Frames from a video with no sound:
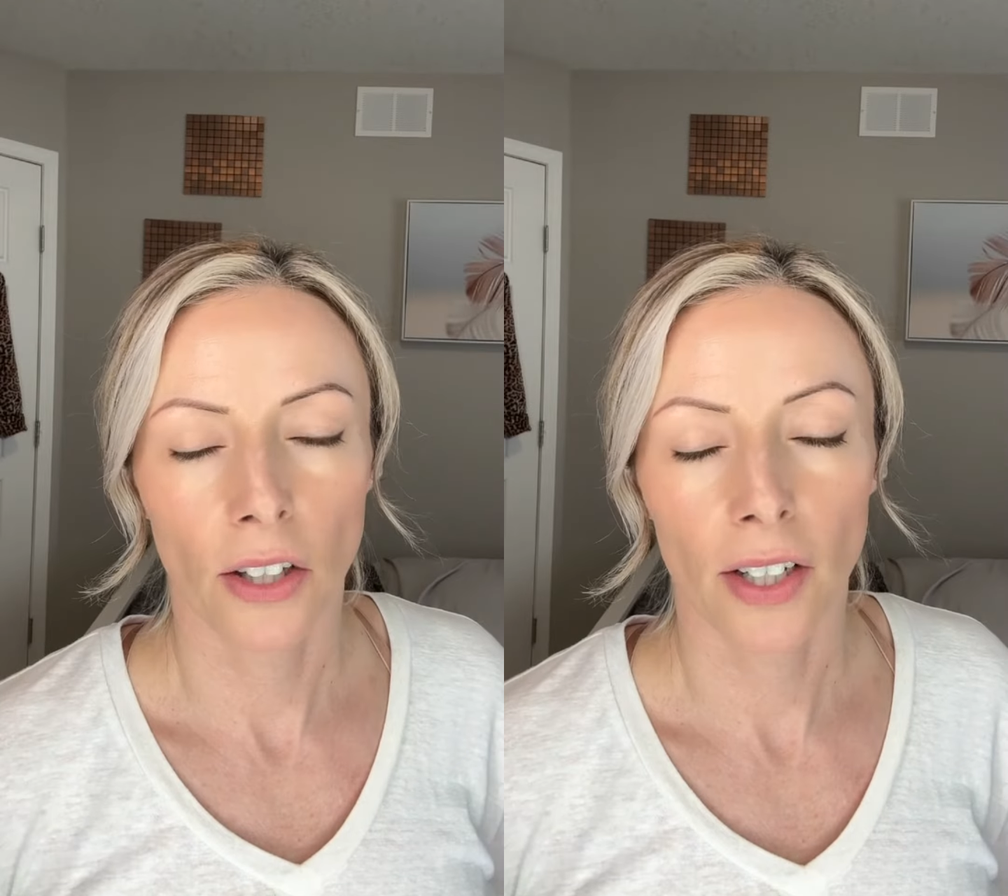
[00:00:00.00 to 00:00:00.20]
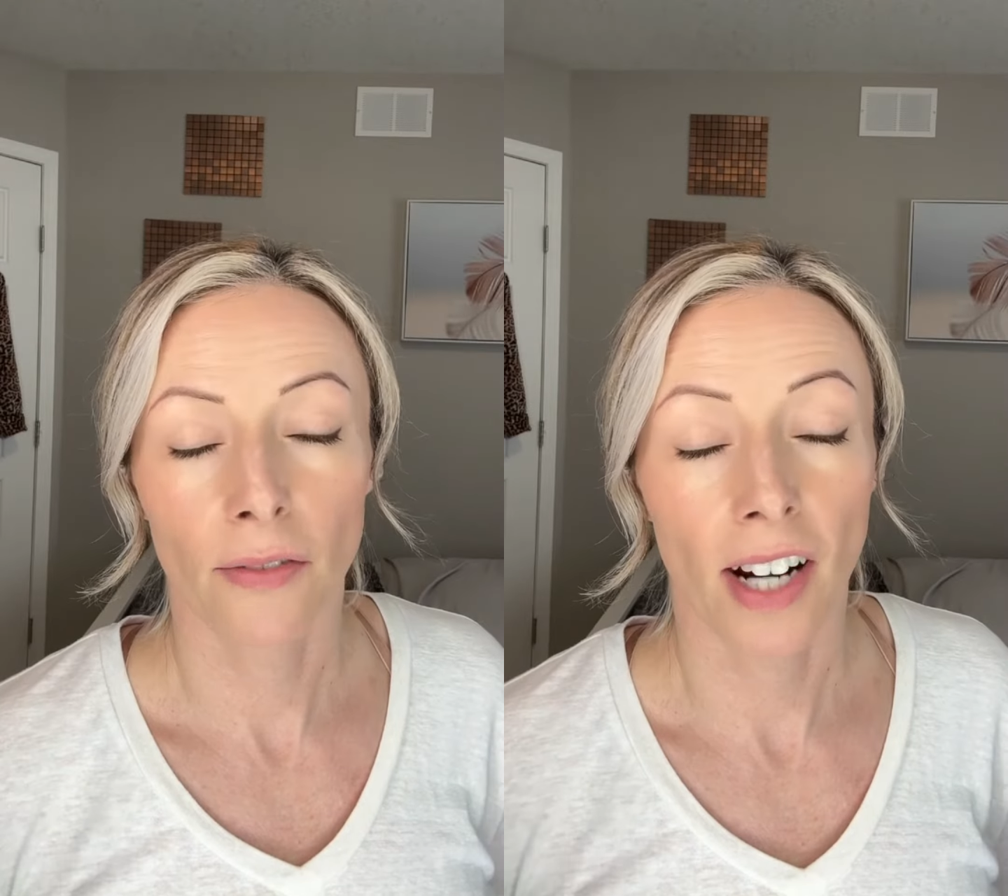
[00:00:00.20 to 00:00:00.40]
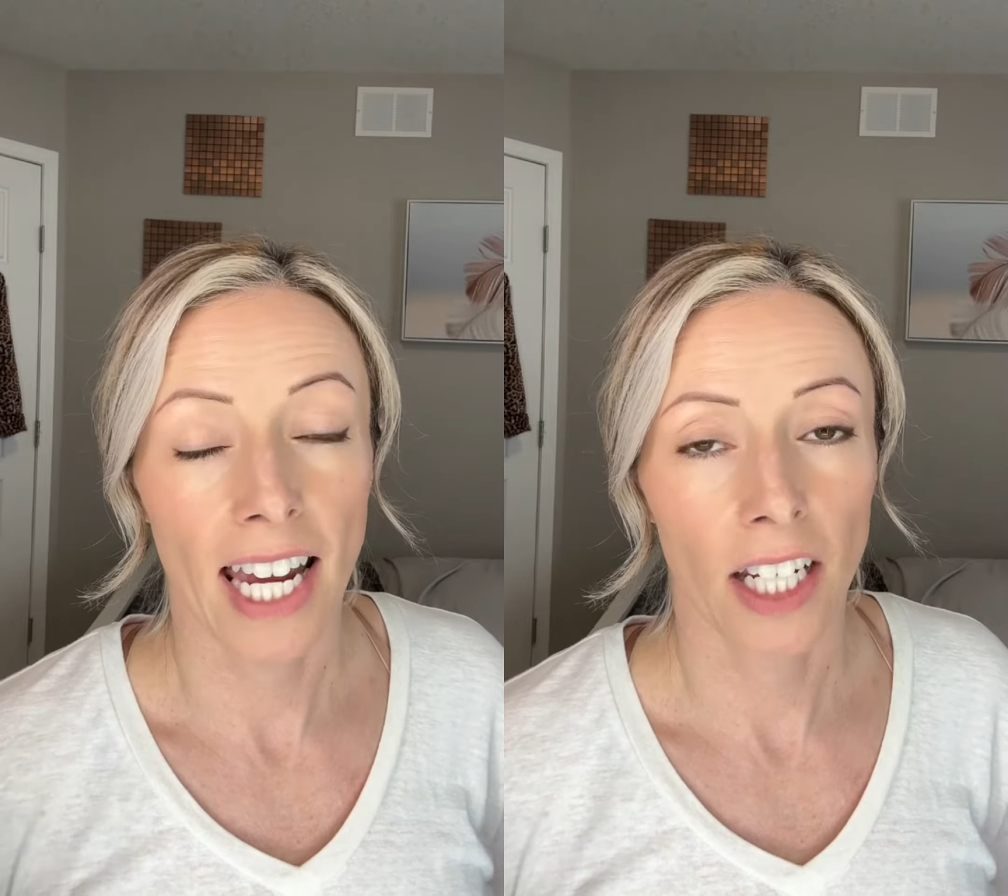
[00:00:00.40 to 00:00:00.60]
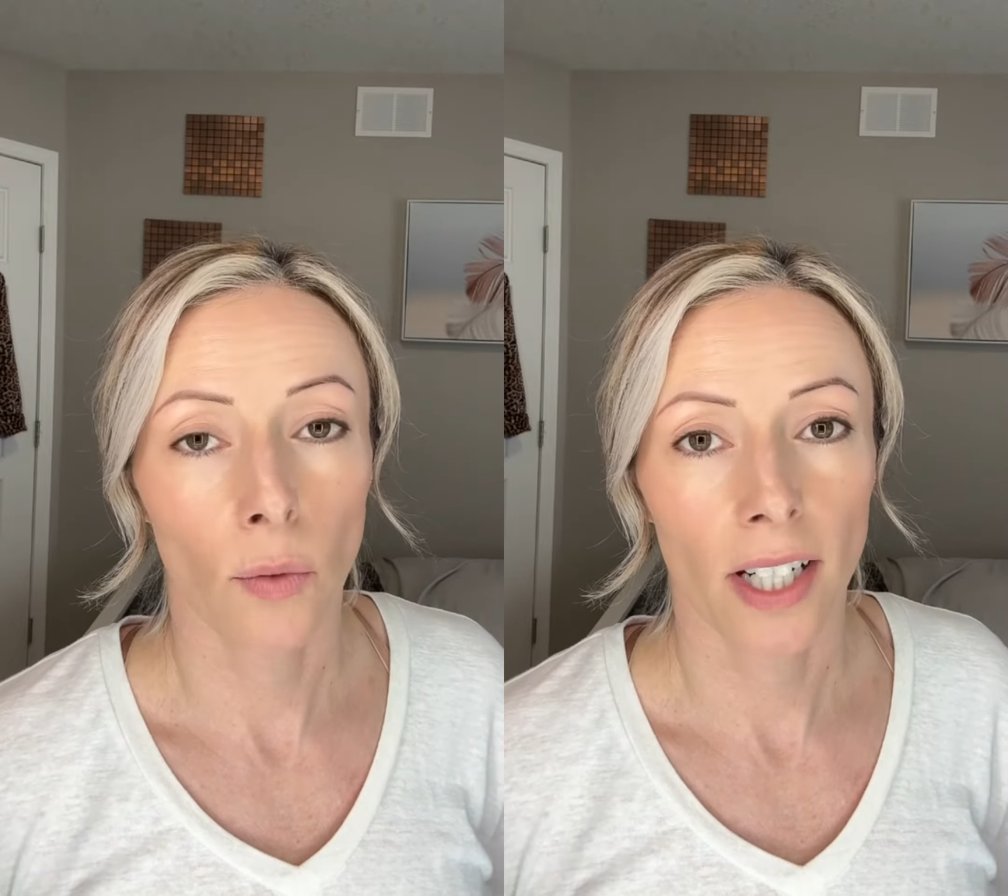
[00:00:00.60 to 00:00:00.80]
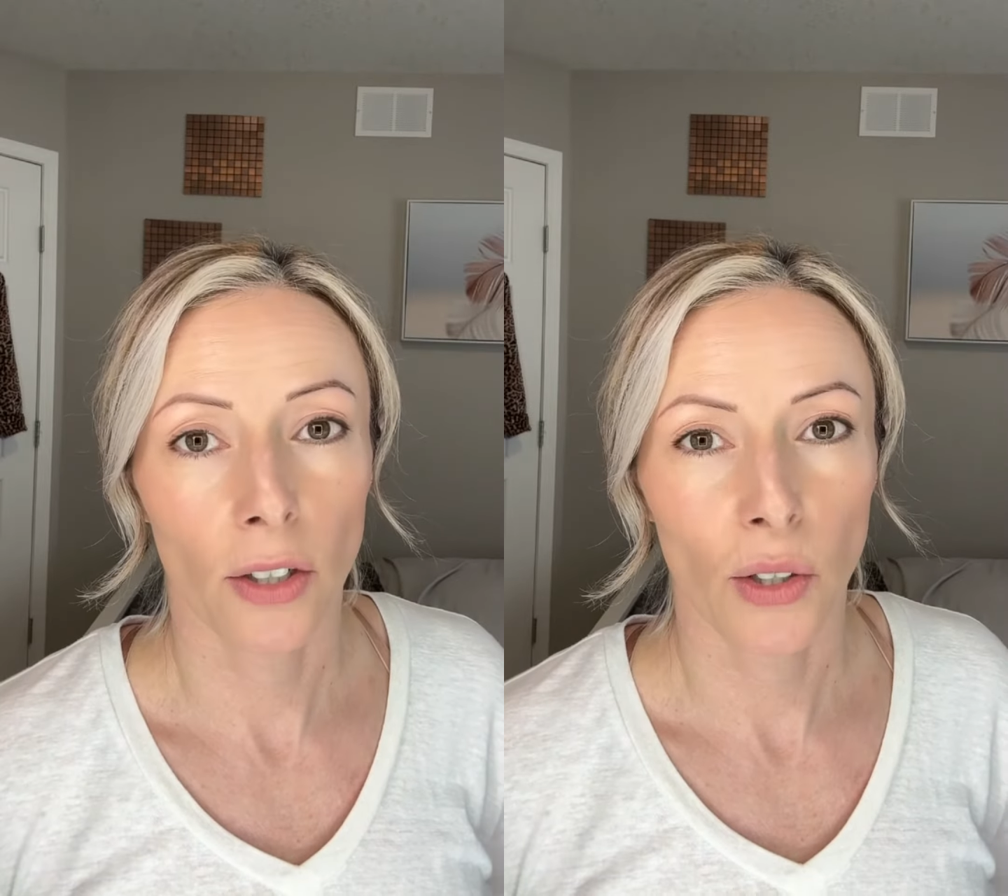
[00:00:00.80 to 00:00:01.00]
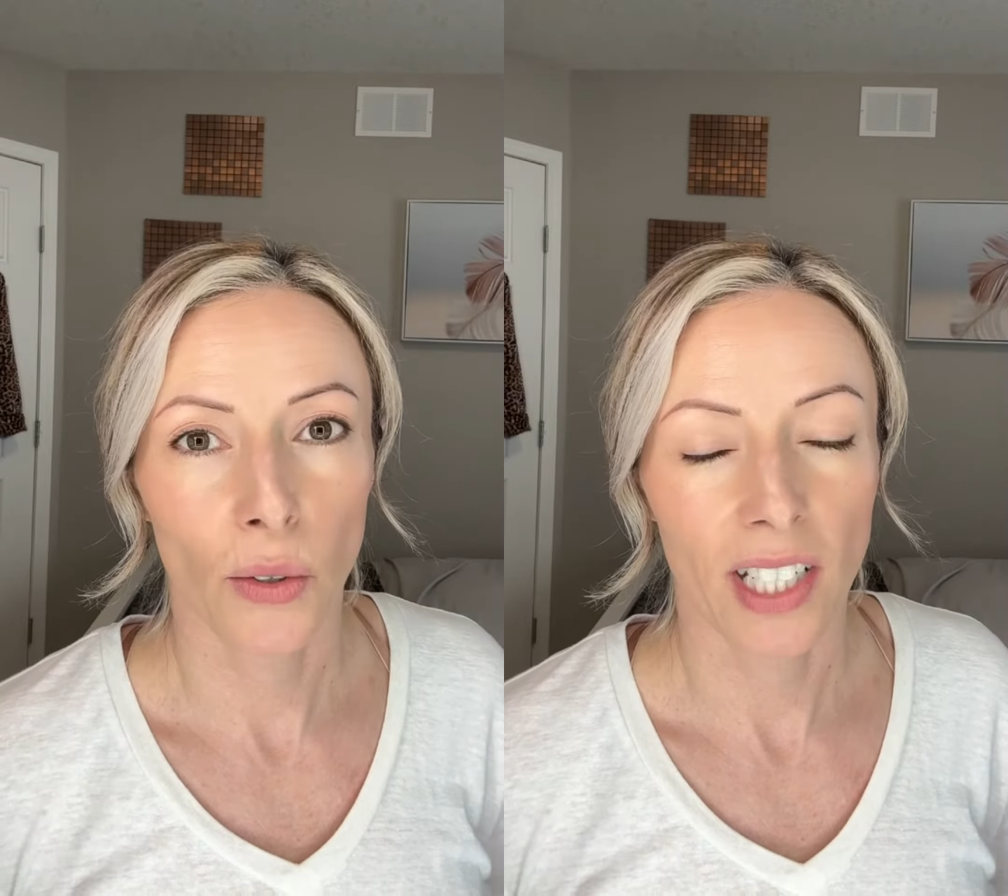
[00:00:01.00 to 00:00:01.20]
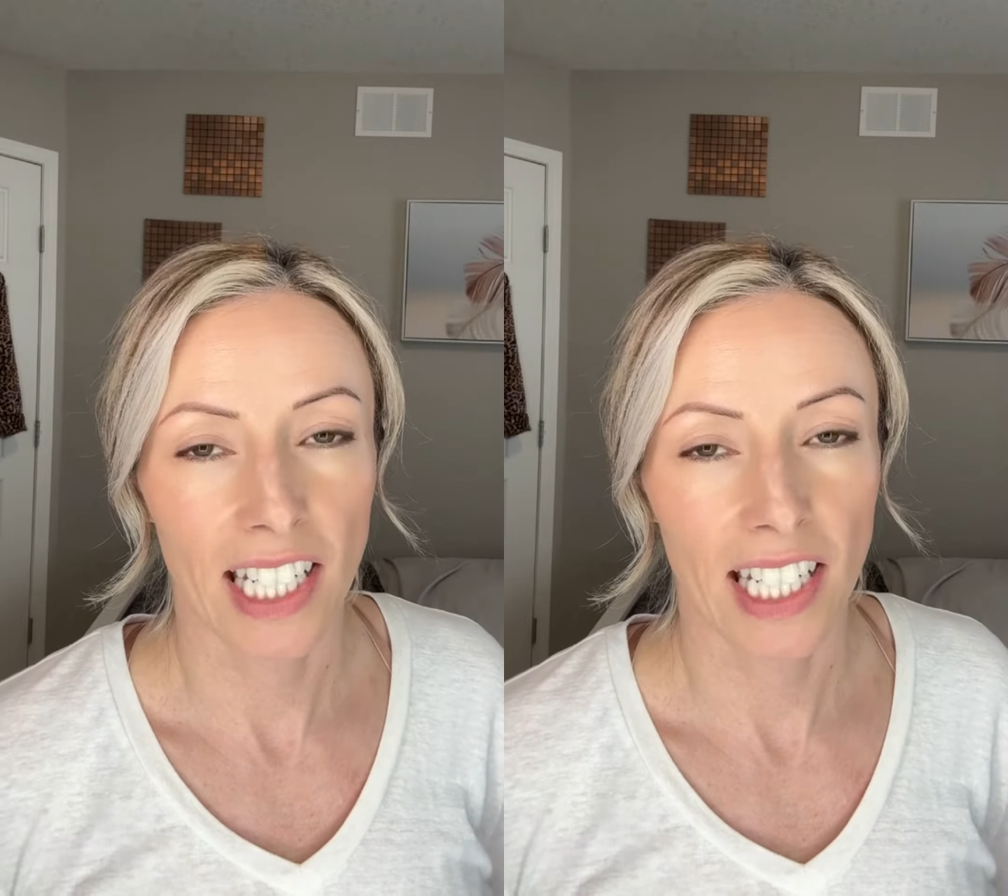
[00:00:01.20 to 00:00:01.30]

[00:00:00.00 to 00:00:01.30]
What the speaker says: look for anyone who